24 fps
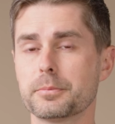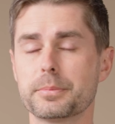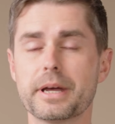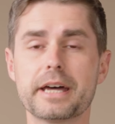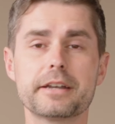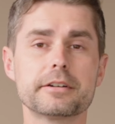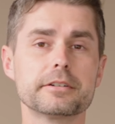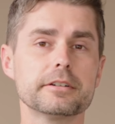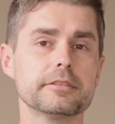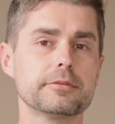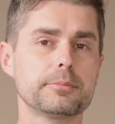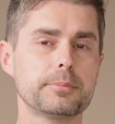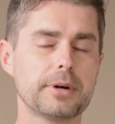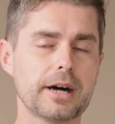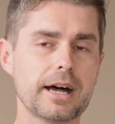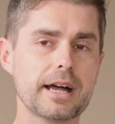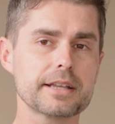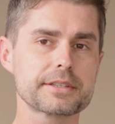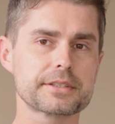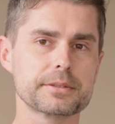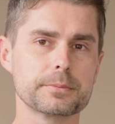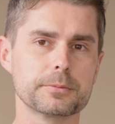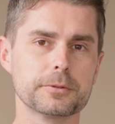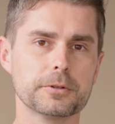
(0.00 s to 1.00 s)
better if
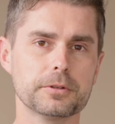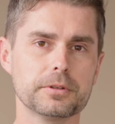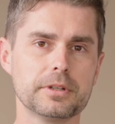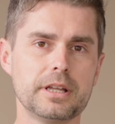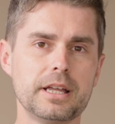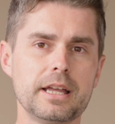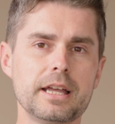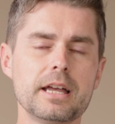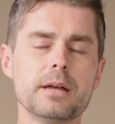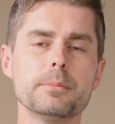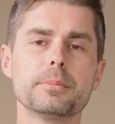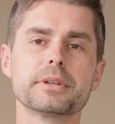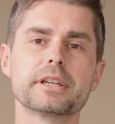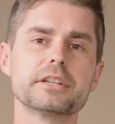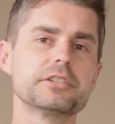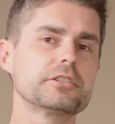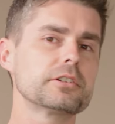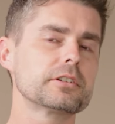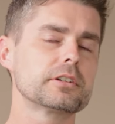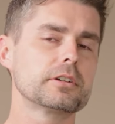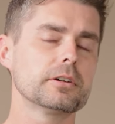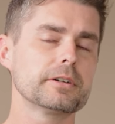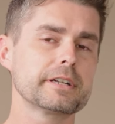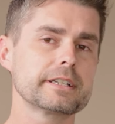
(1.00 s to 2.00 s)
possible, because
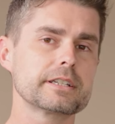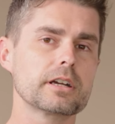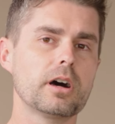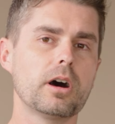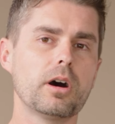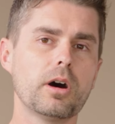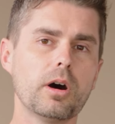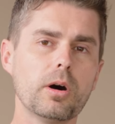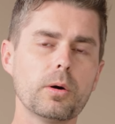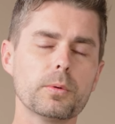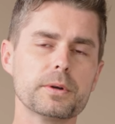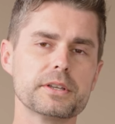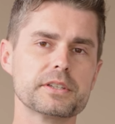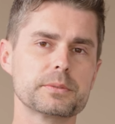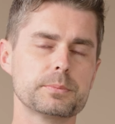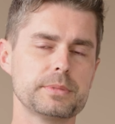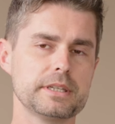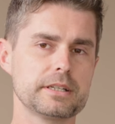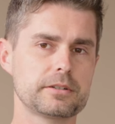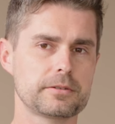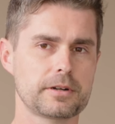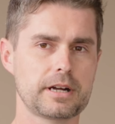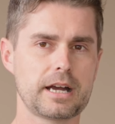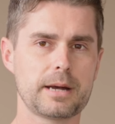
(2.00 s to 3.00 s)
you're going to always
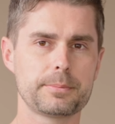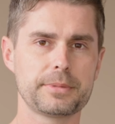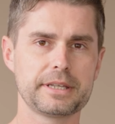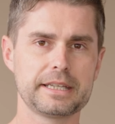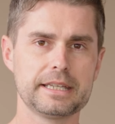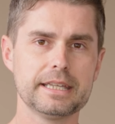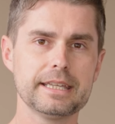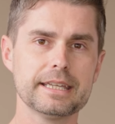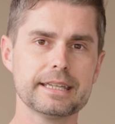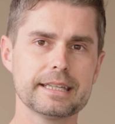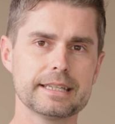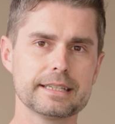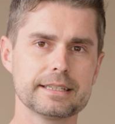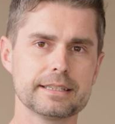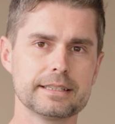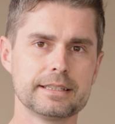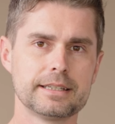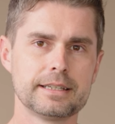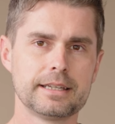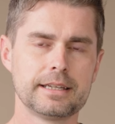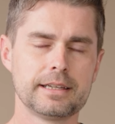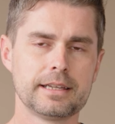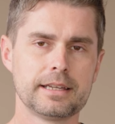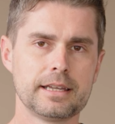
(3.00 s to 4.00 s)
be cropping in.
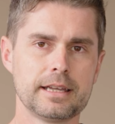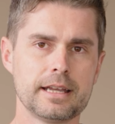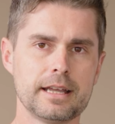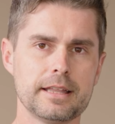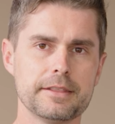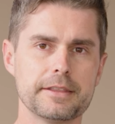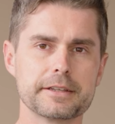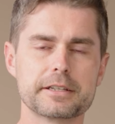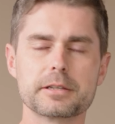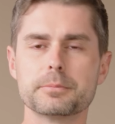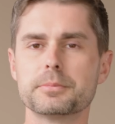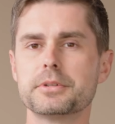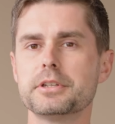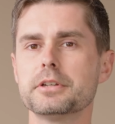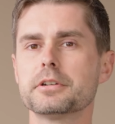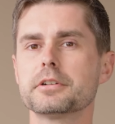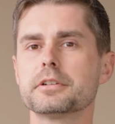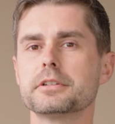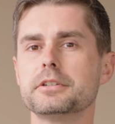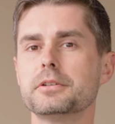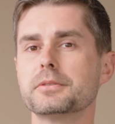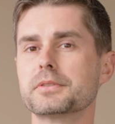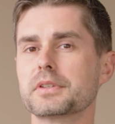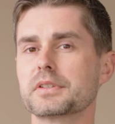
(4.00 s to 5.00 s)
The computer
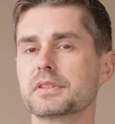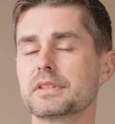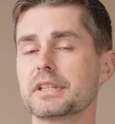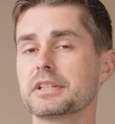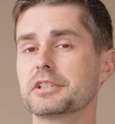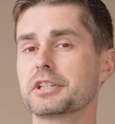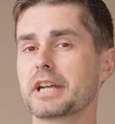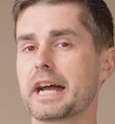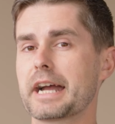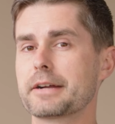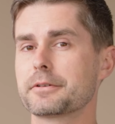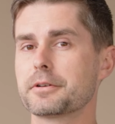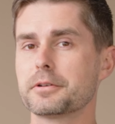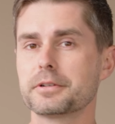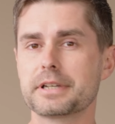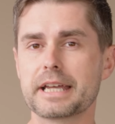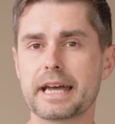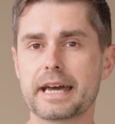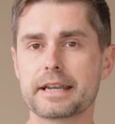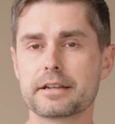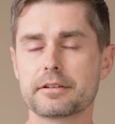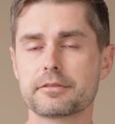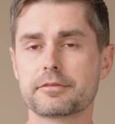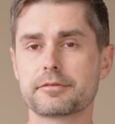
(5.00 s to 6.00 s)
uses the gyro
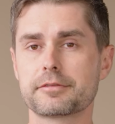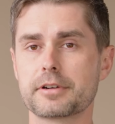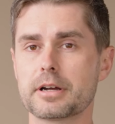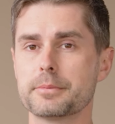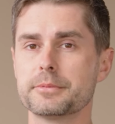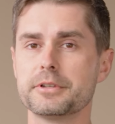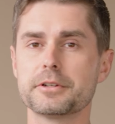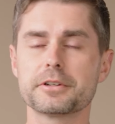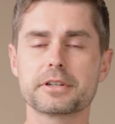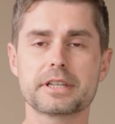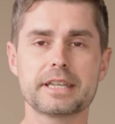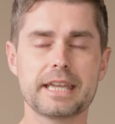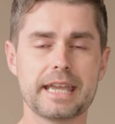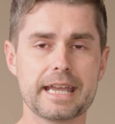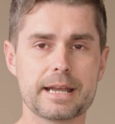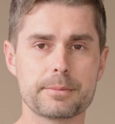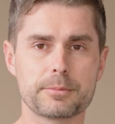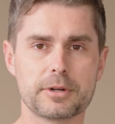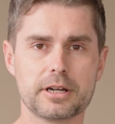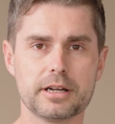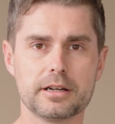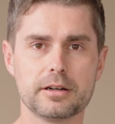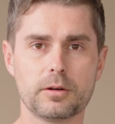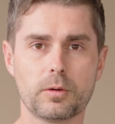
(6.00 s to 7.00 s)
data from your
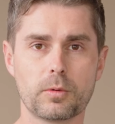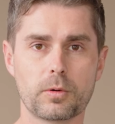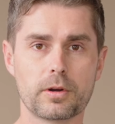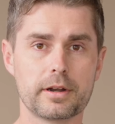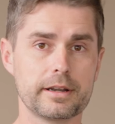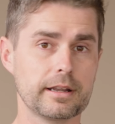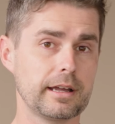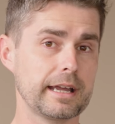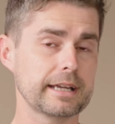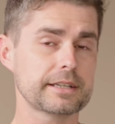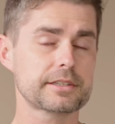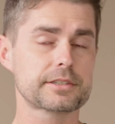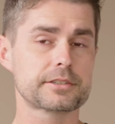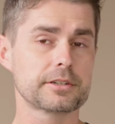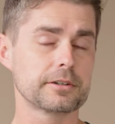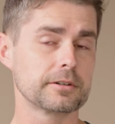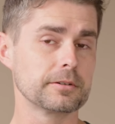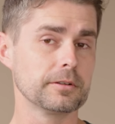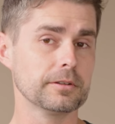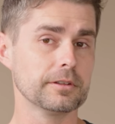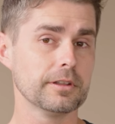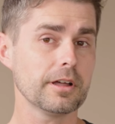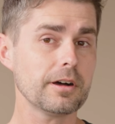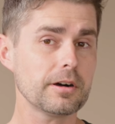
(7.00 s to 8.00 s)
camera or an
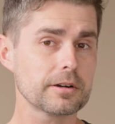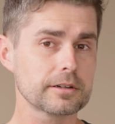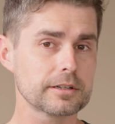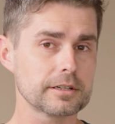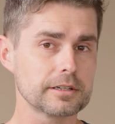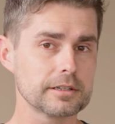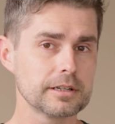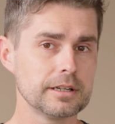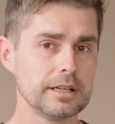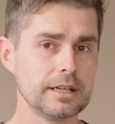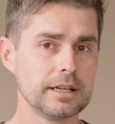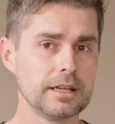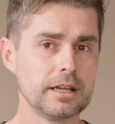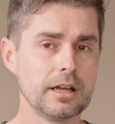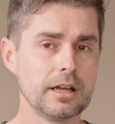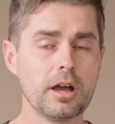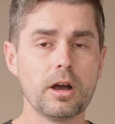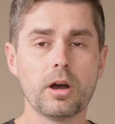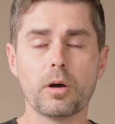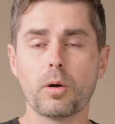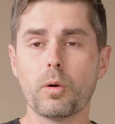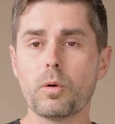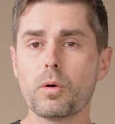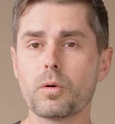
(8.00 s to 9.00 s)
external logger,
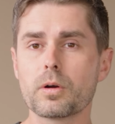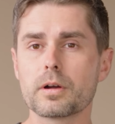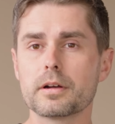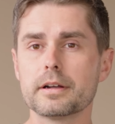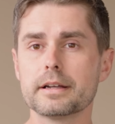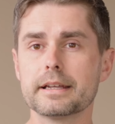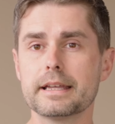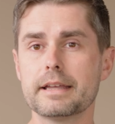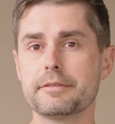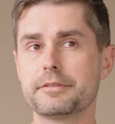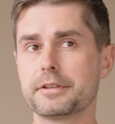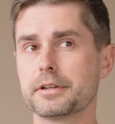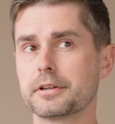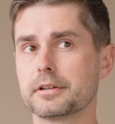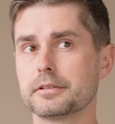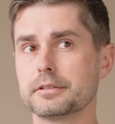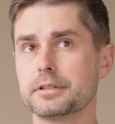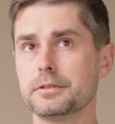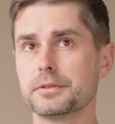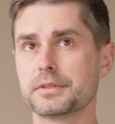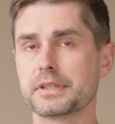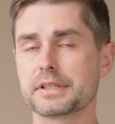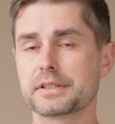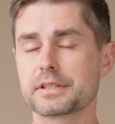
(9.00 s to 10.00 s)
or if you're
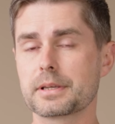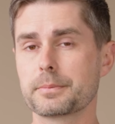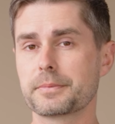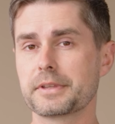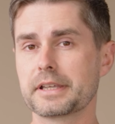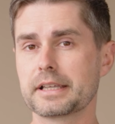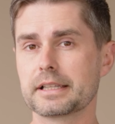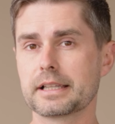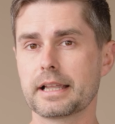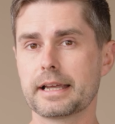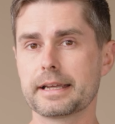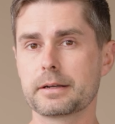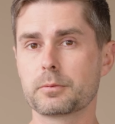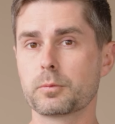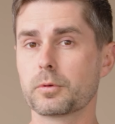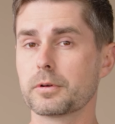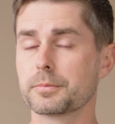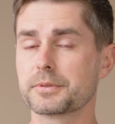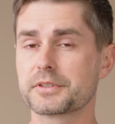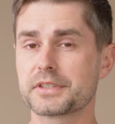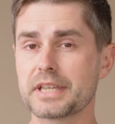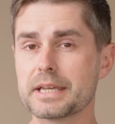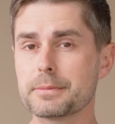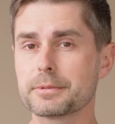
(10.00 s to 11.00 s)
using something like
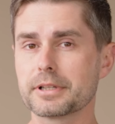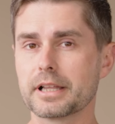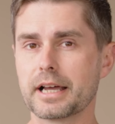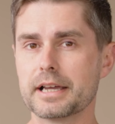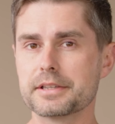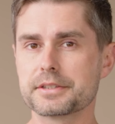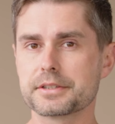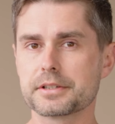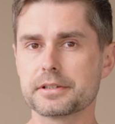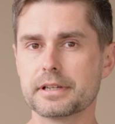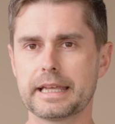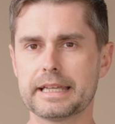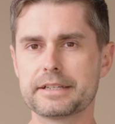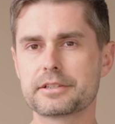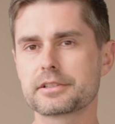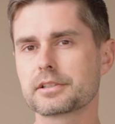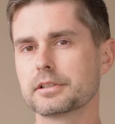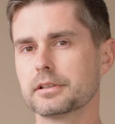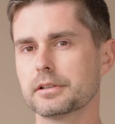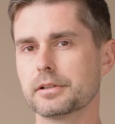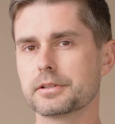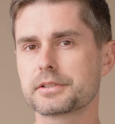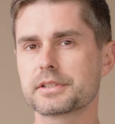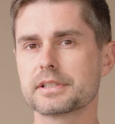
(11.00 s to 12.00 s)
Warp Stabilizer, it
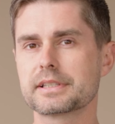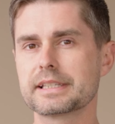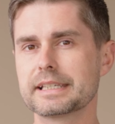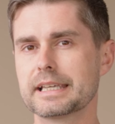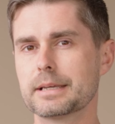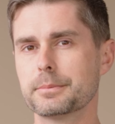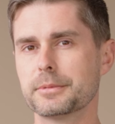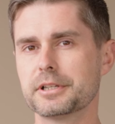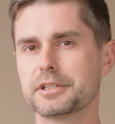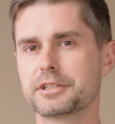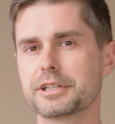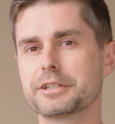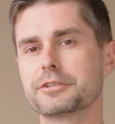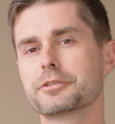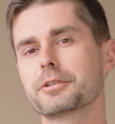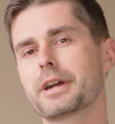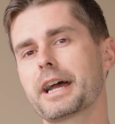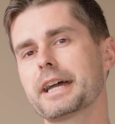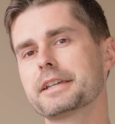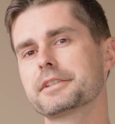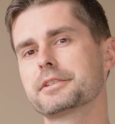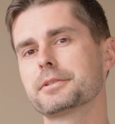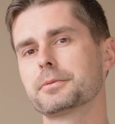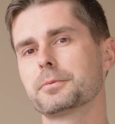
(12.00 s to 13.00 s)
just looks at the image and
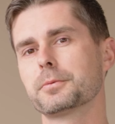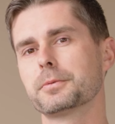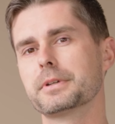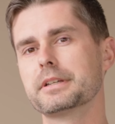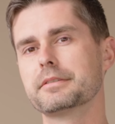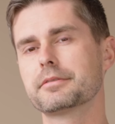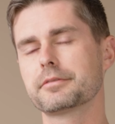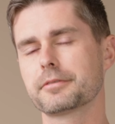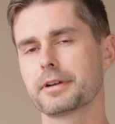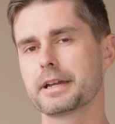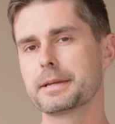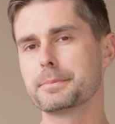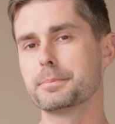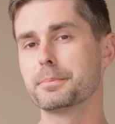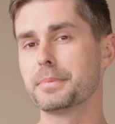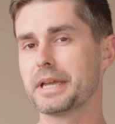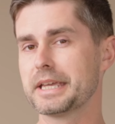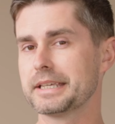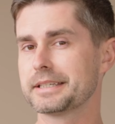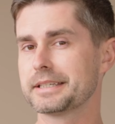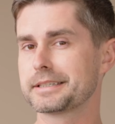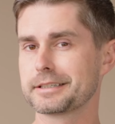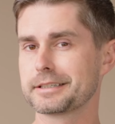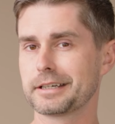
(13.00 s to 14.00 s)
tries to reframe
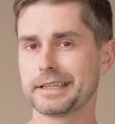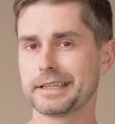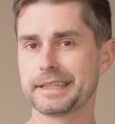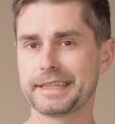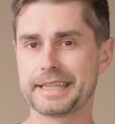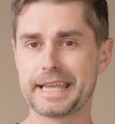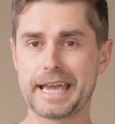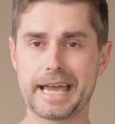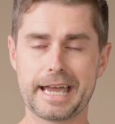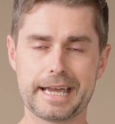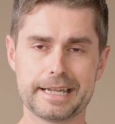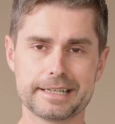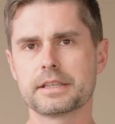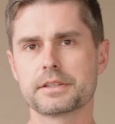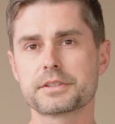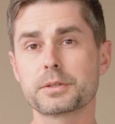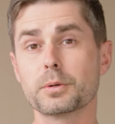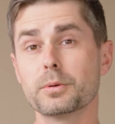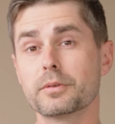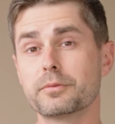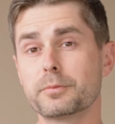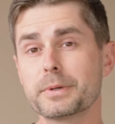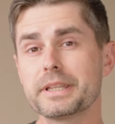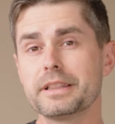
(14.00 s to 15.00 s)
based on that.
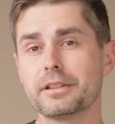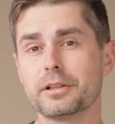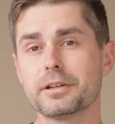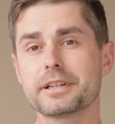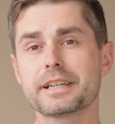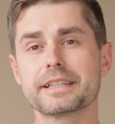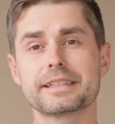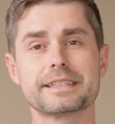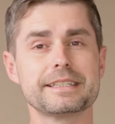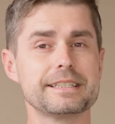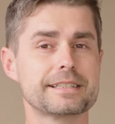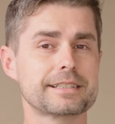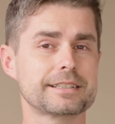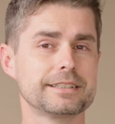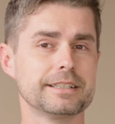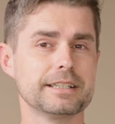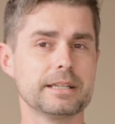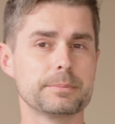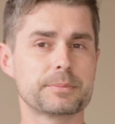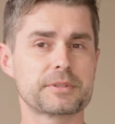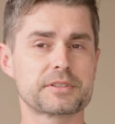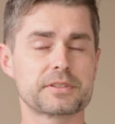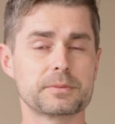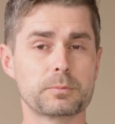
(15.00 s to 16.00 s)
So if we look at these
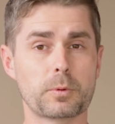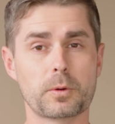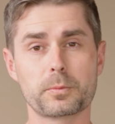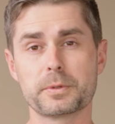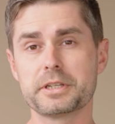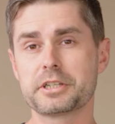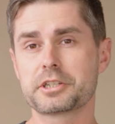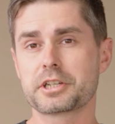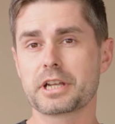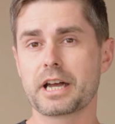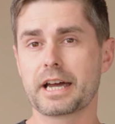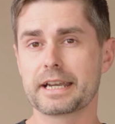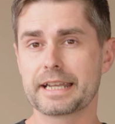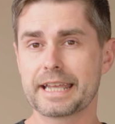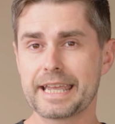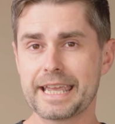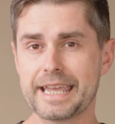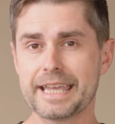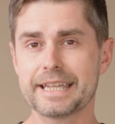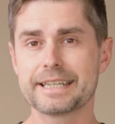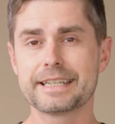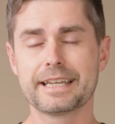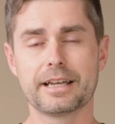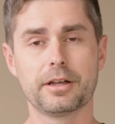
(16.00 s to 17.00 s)
clips where we shot
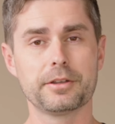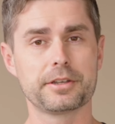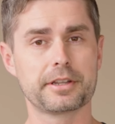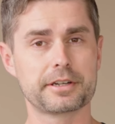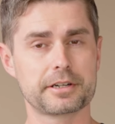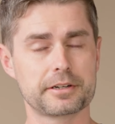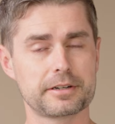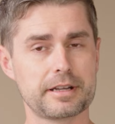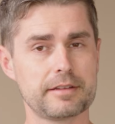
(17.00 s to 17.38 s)
handheld on our